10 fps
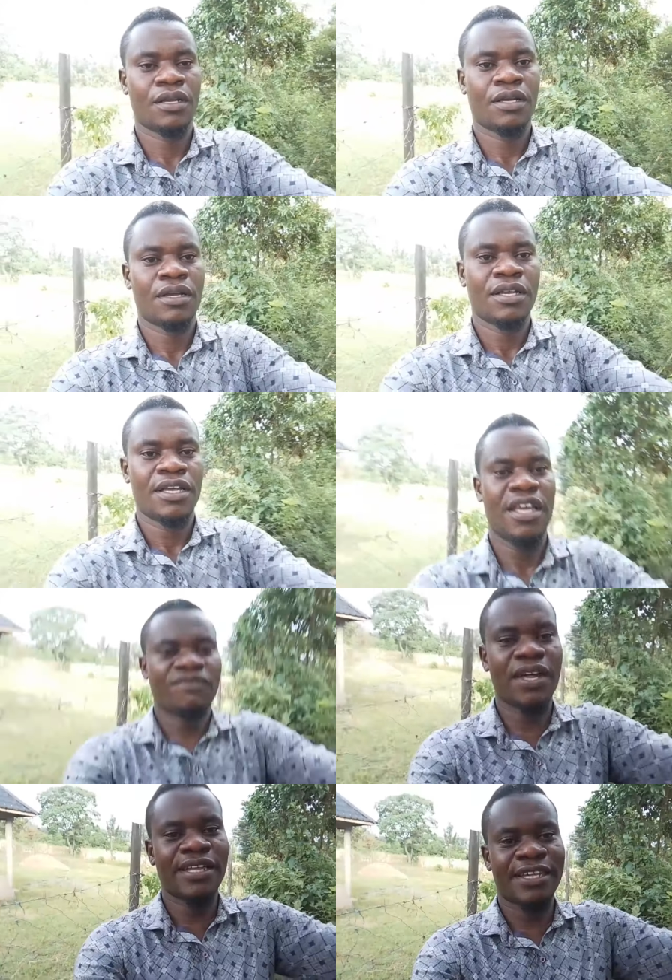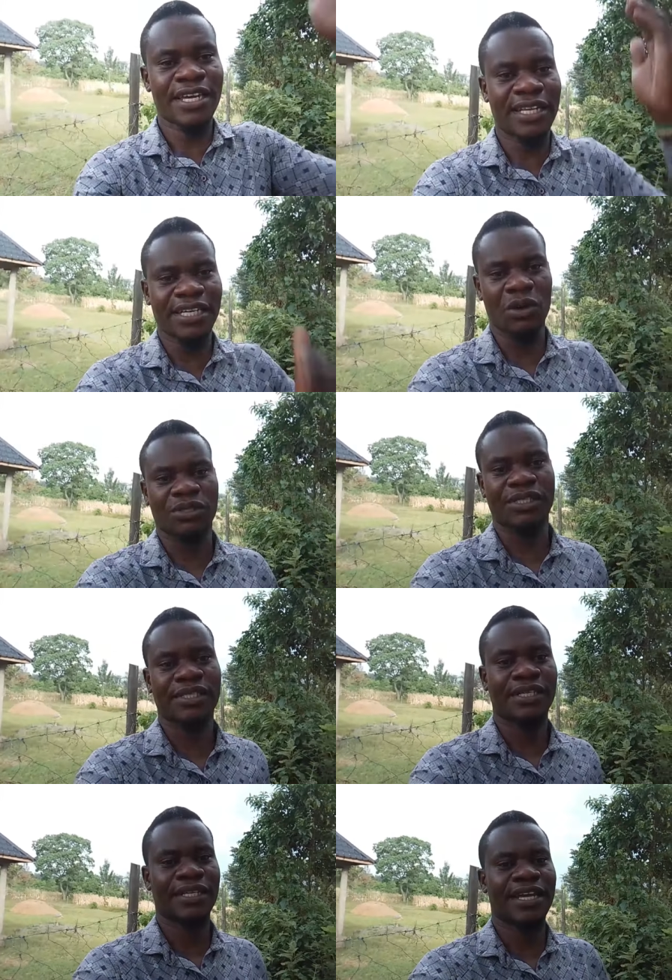shoutouts, the
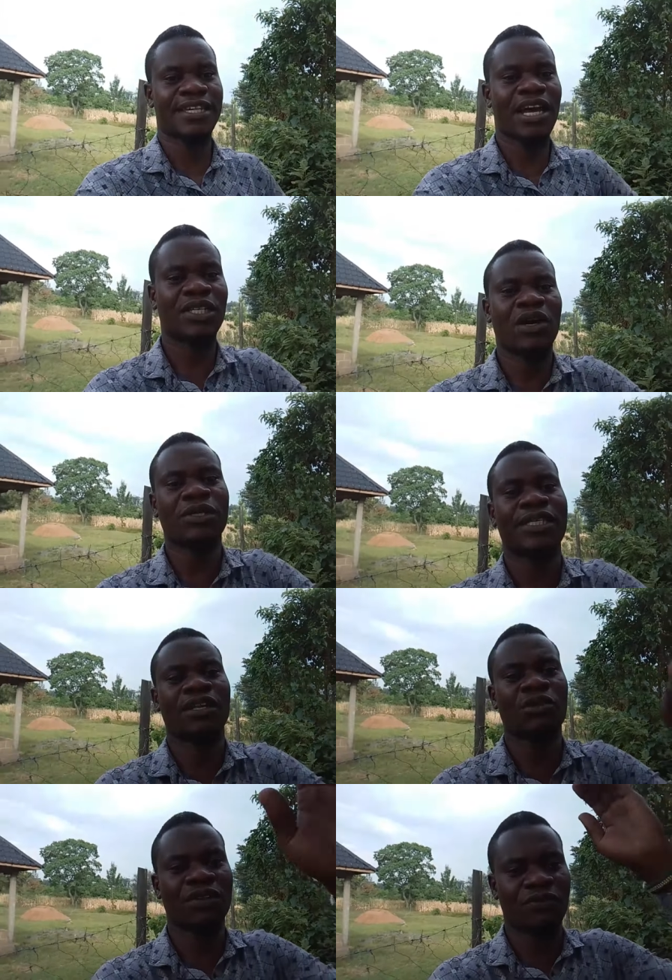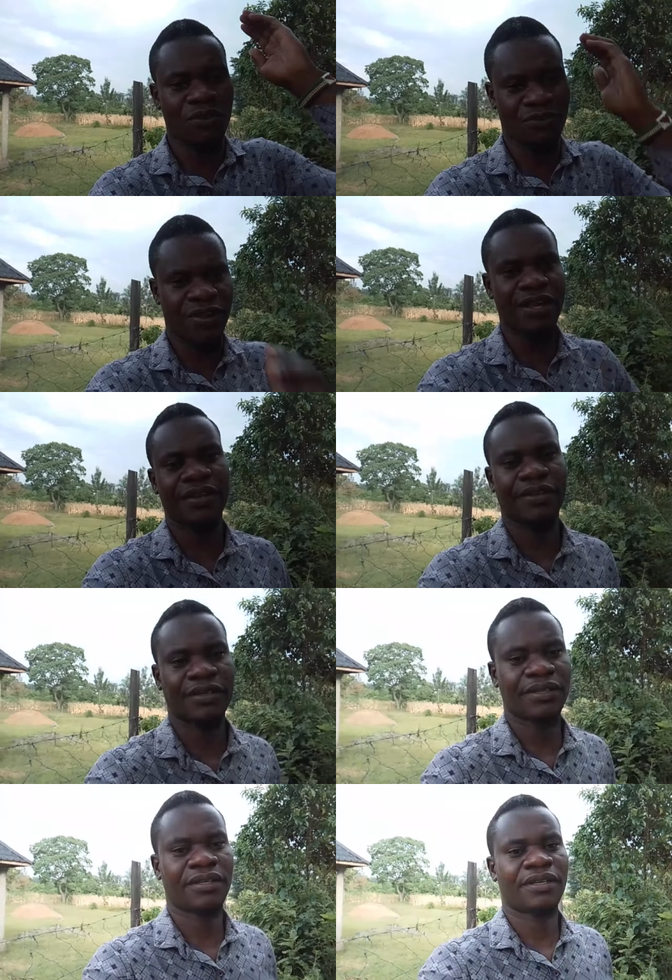shoutouts are not for free.
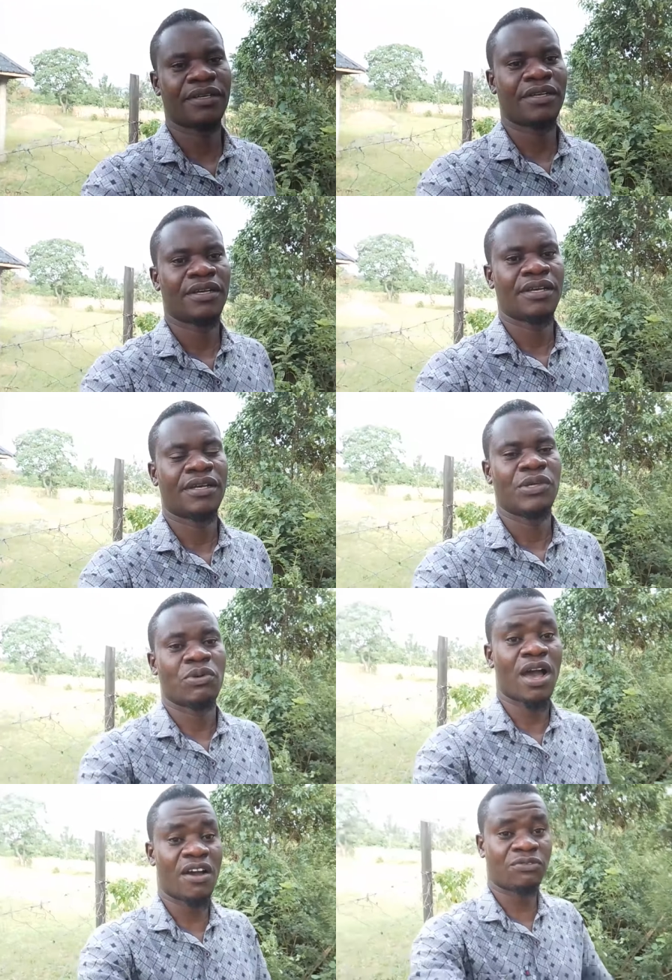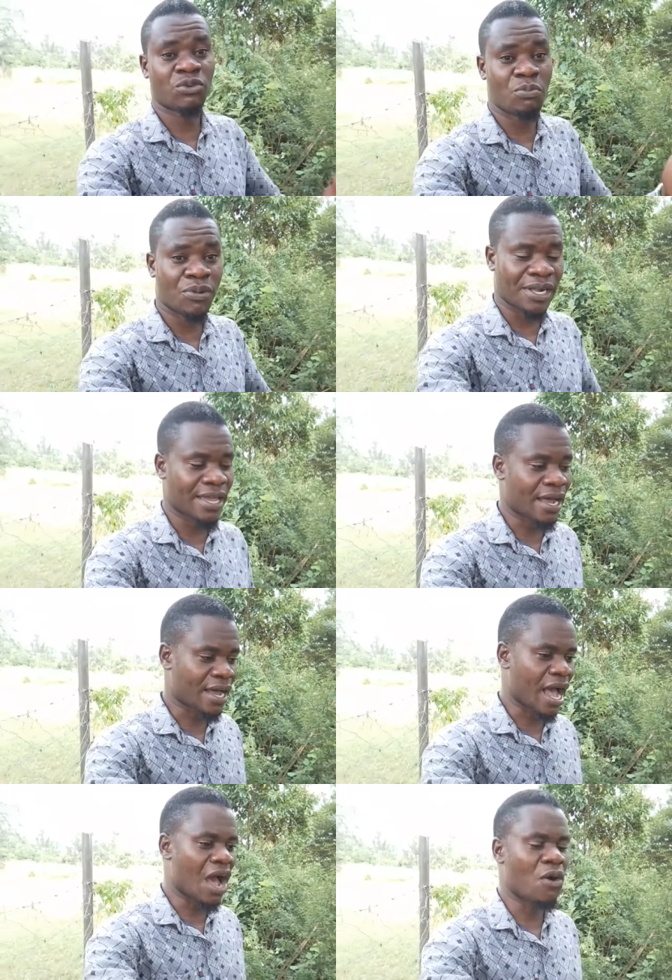You have to bring a cow, a
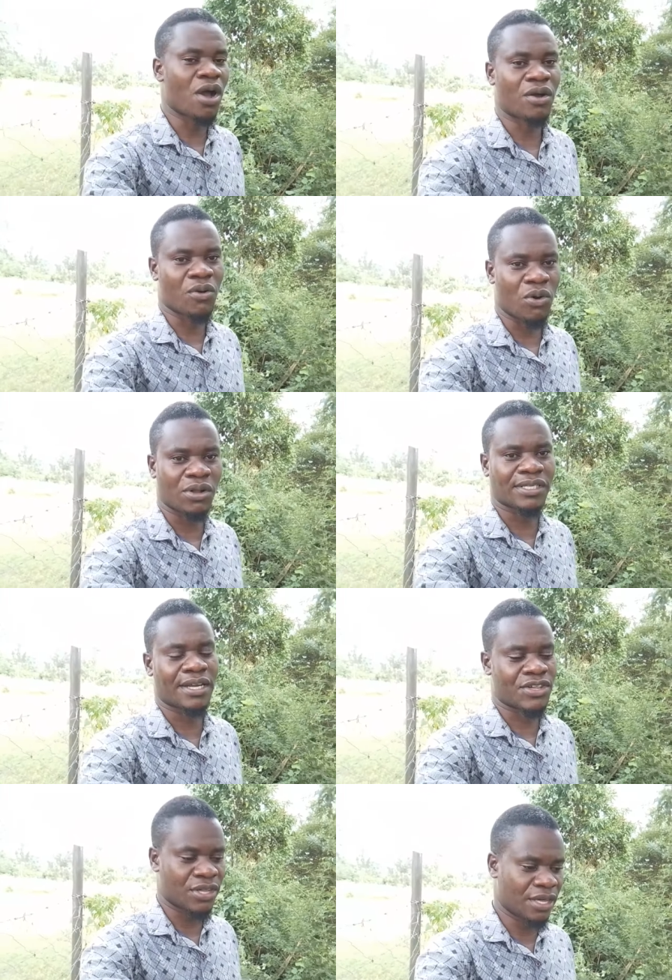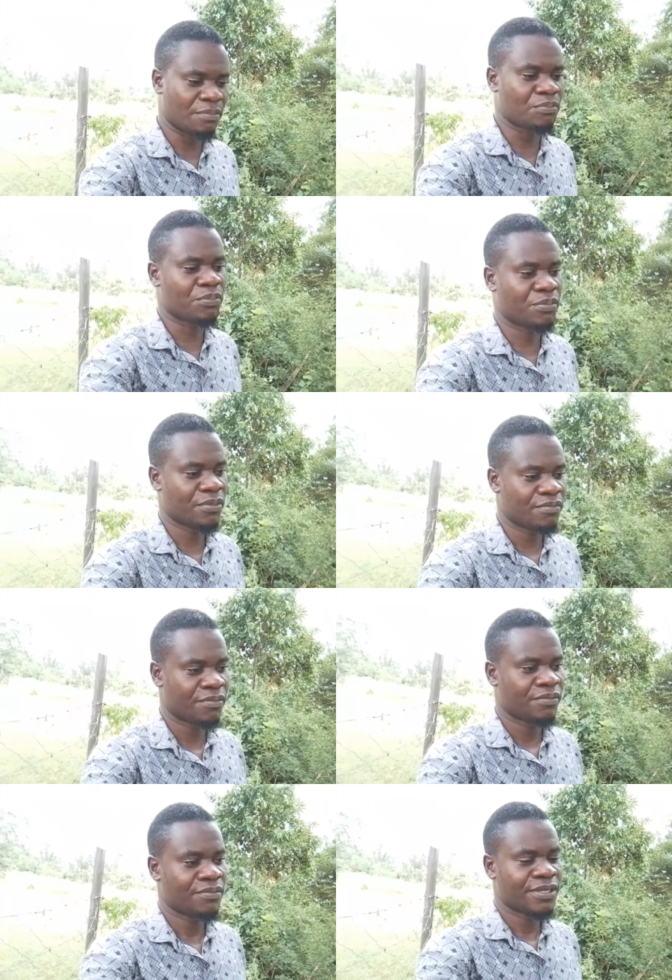goat, a sheep, sack of
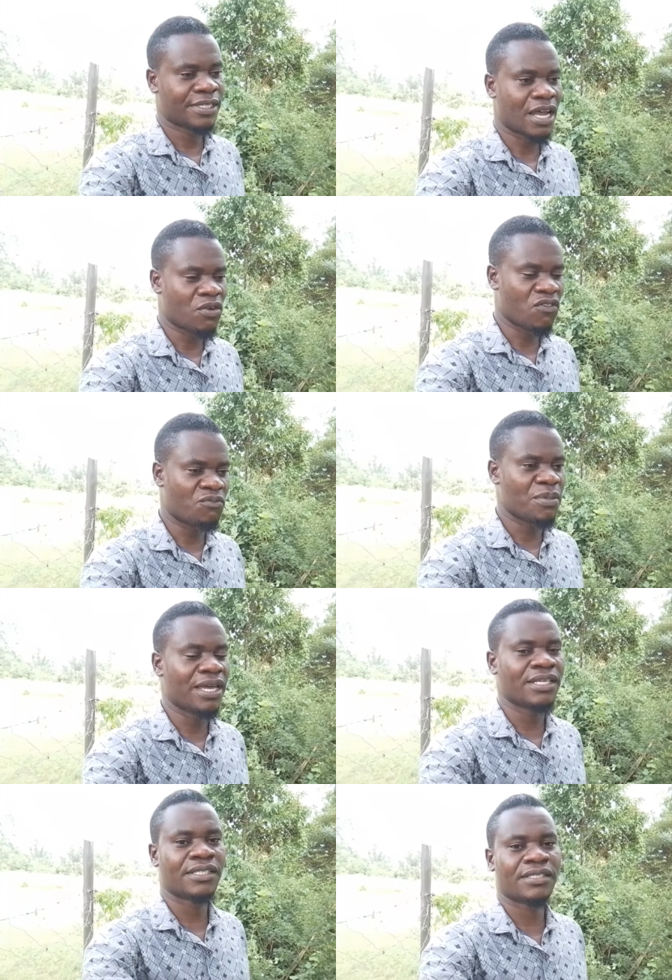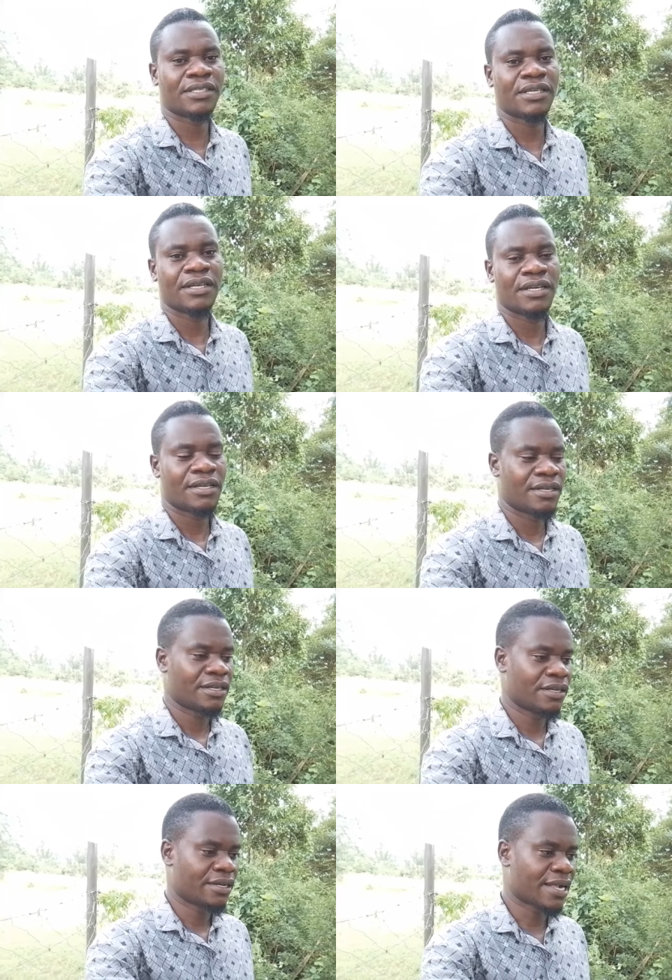maize, rice.
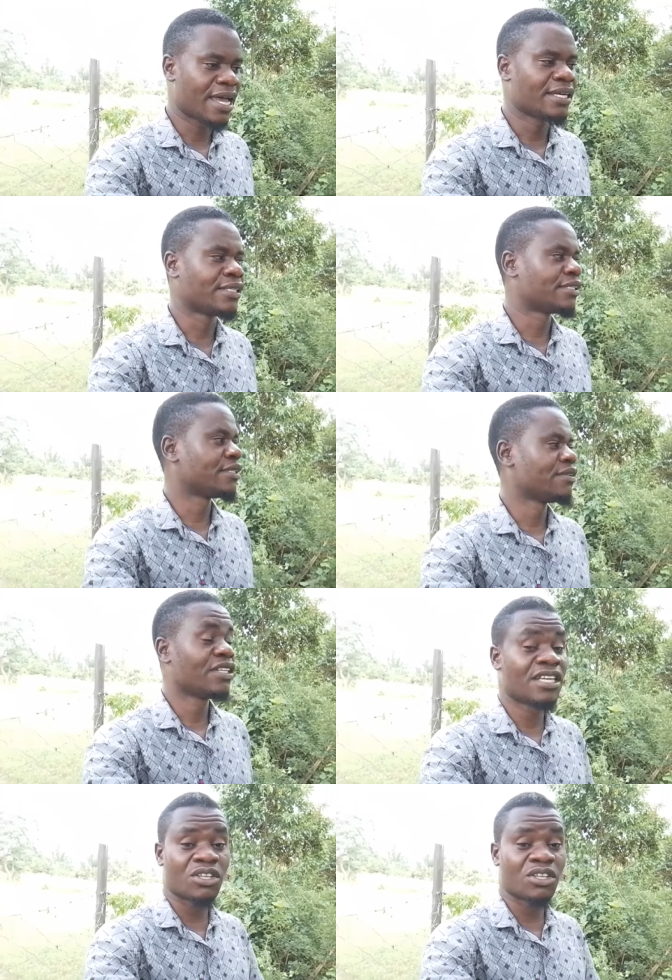It is not for free